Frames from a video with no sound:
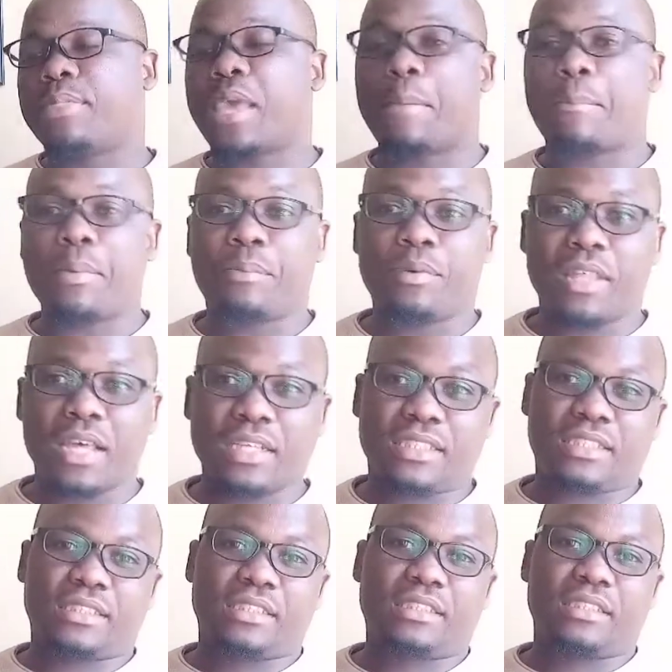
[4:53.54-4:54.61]
There are people
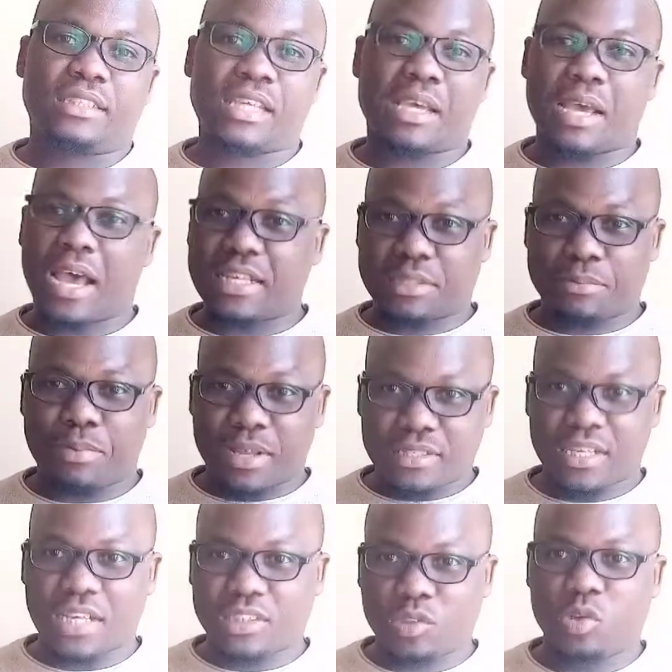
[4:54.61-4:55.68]
that their
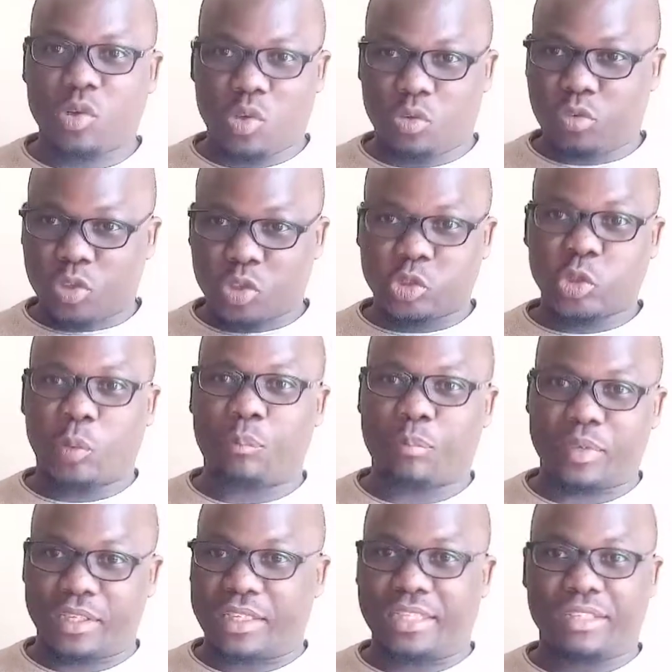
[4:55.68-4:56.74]
husbands that go for
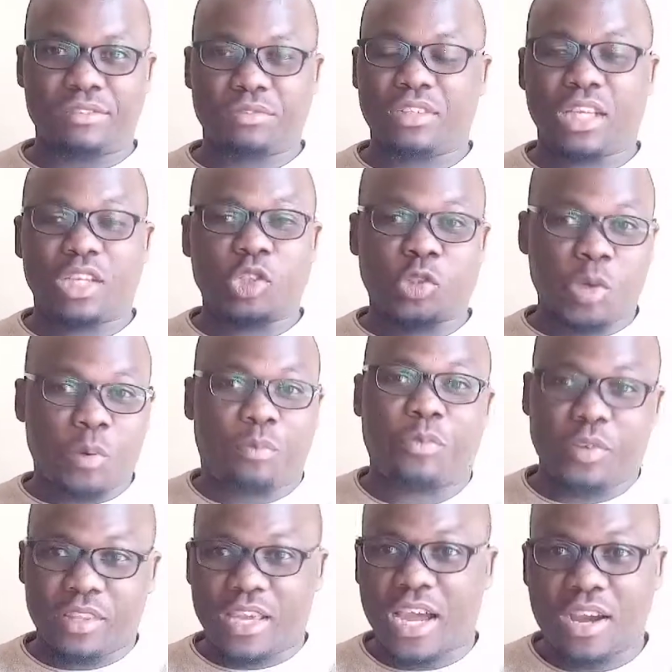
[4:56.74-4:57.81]
shopping. They shop
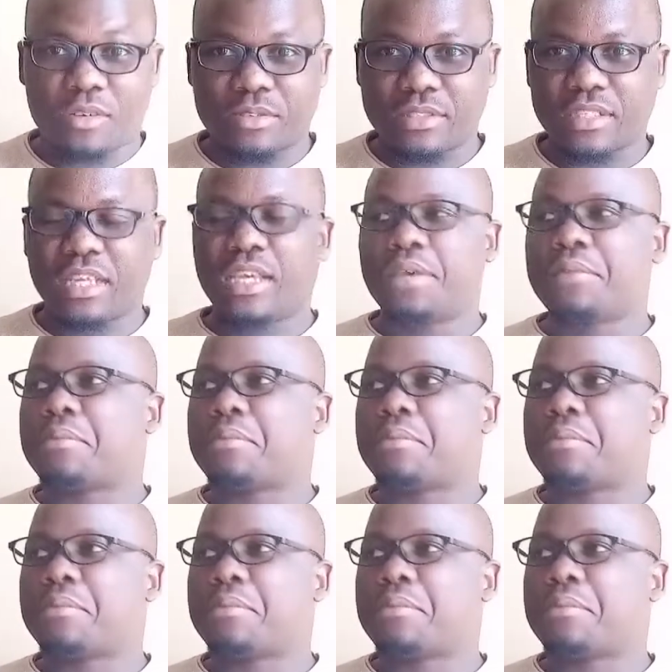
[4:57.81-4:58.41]
for the house.